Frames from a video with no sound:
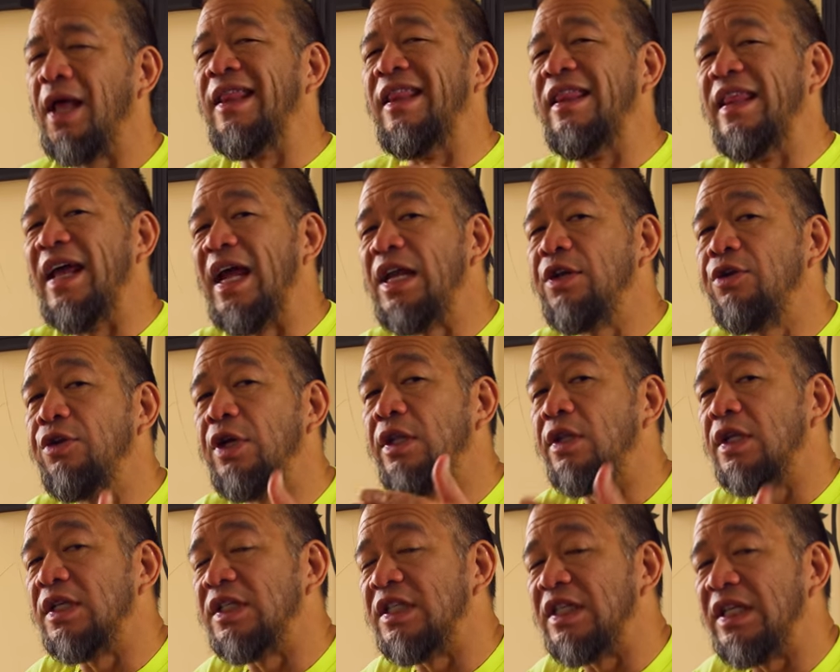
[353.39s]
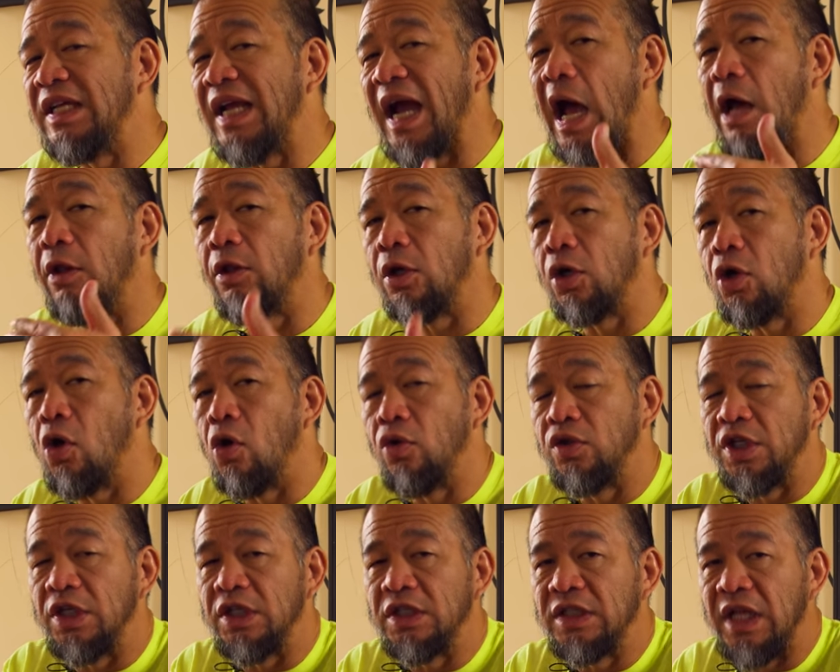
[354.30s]
then you need to see how the
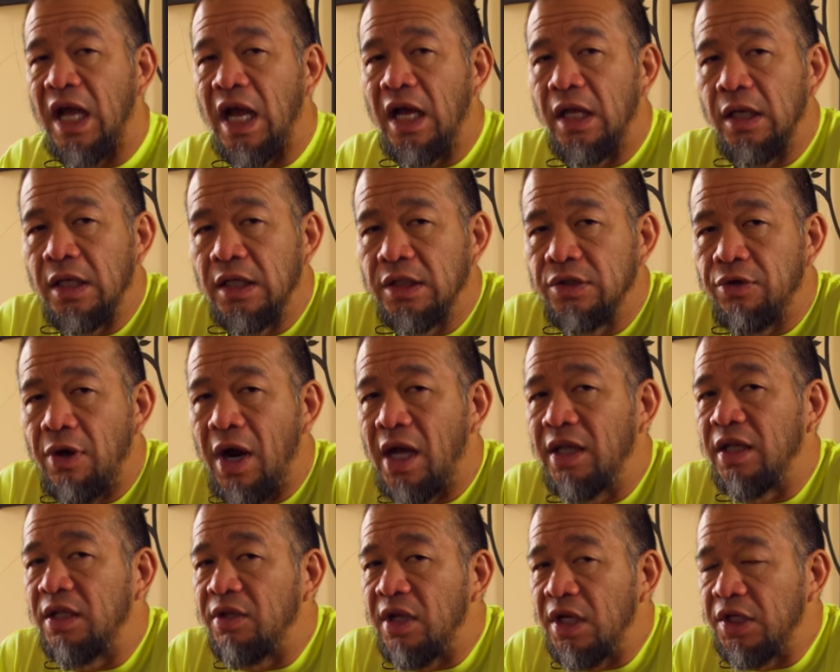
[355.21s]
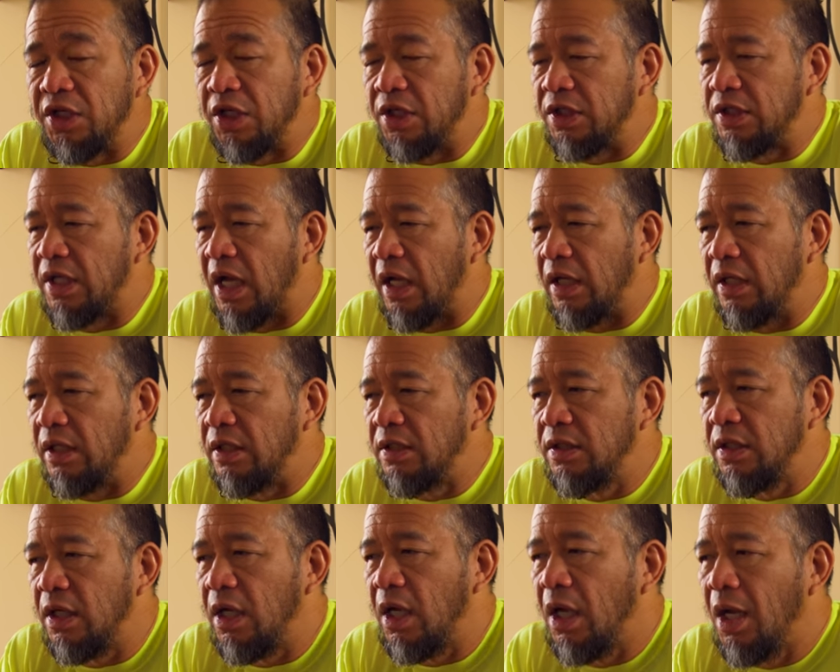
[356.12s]
coaching style is or how the teaching style
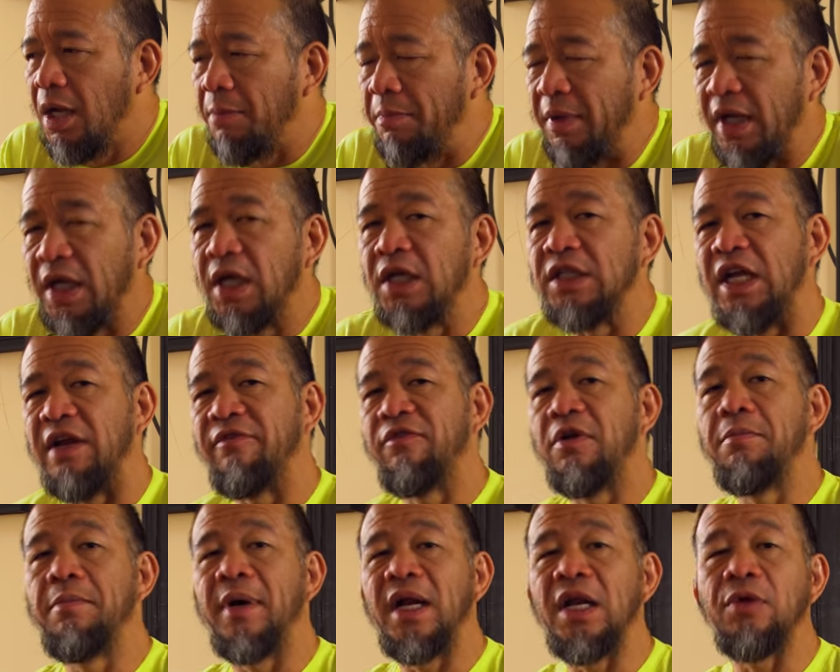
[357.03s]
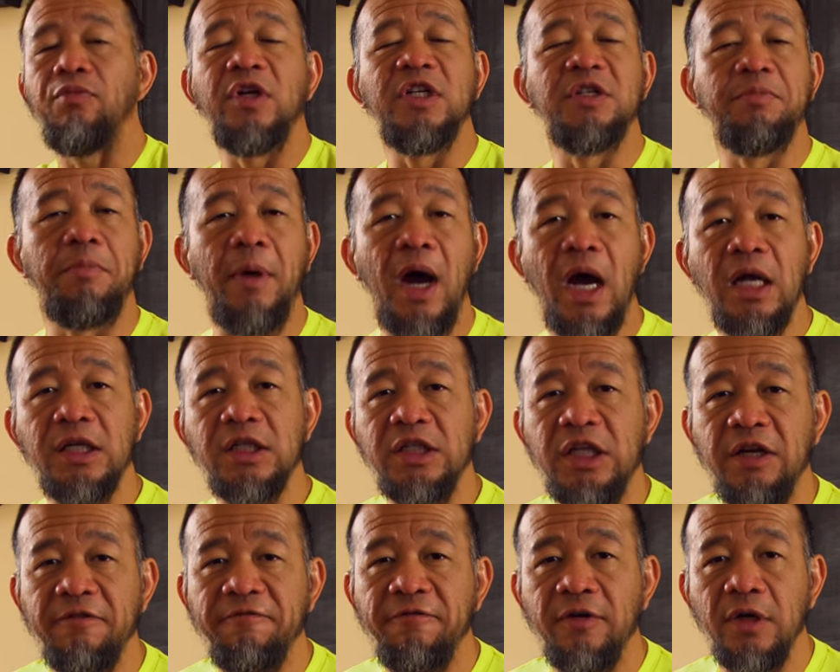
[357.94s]
is, because everybody responds
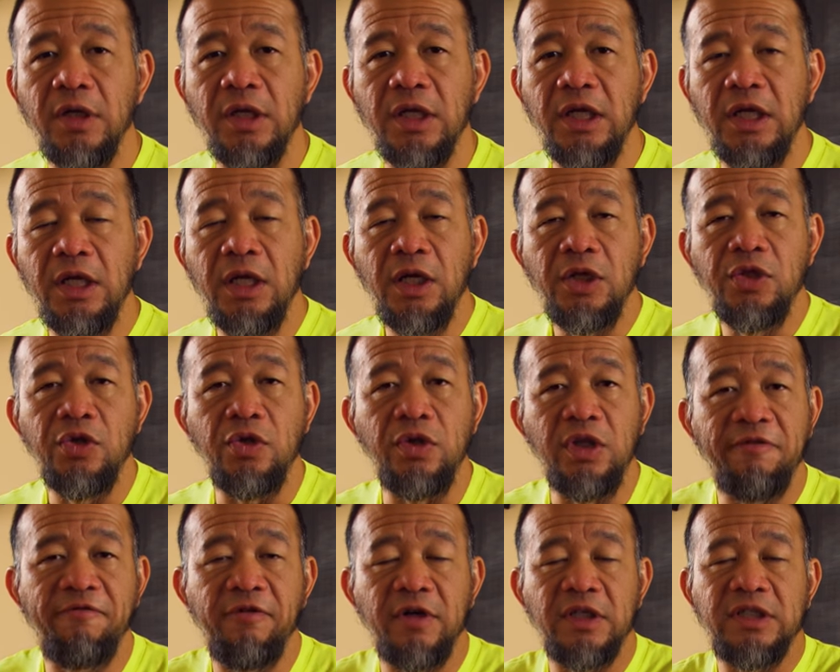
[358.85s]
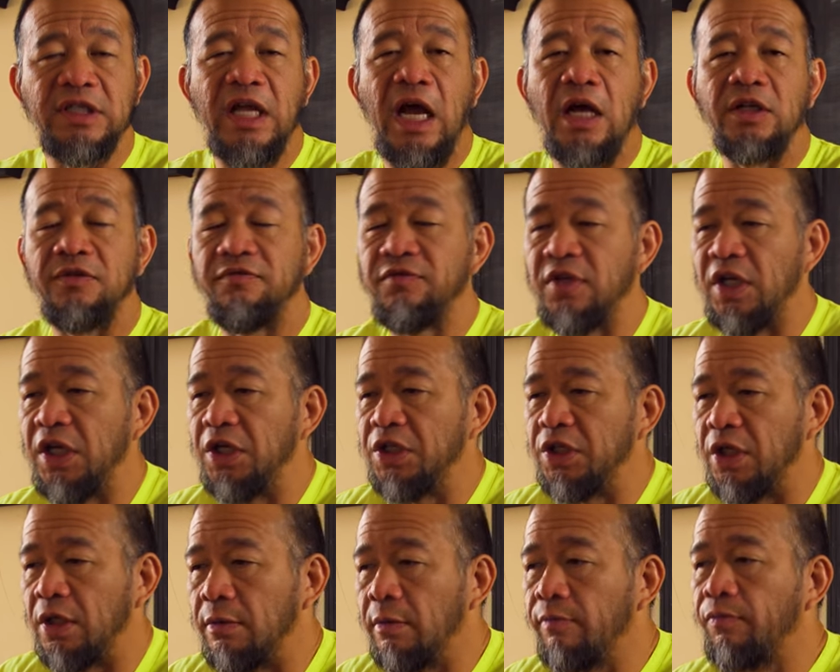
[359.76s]
differently to different styles of
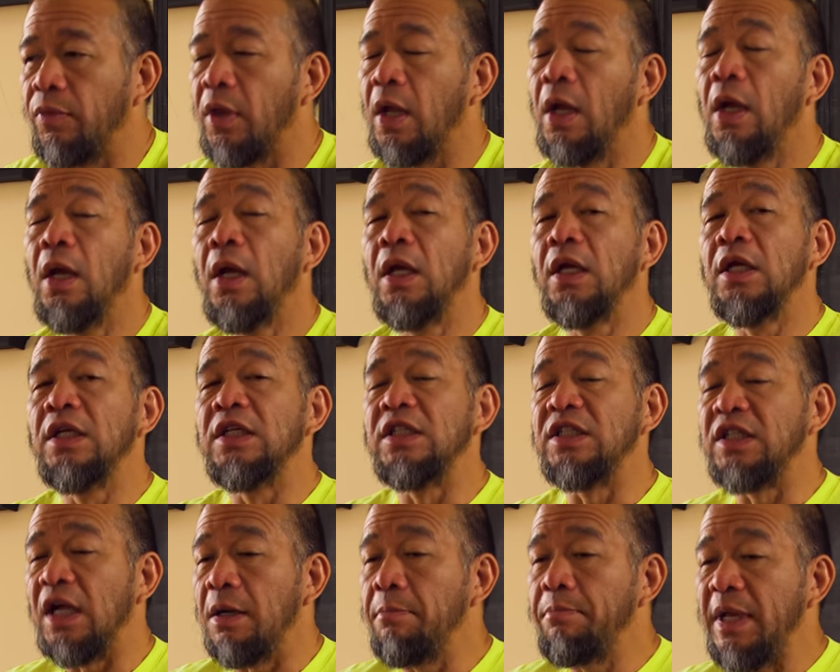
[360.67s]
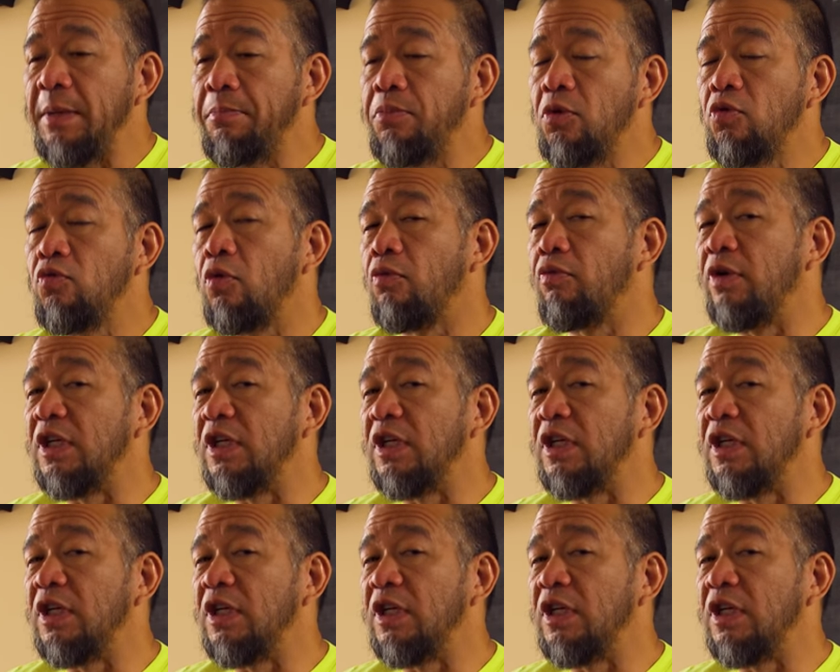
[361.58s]
teaching. Some people will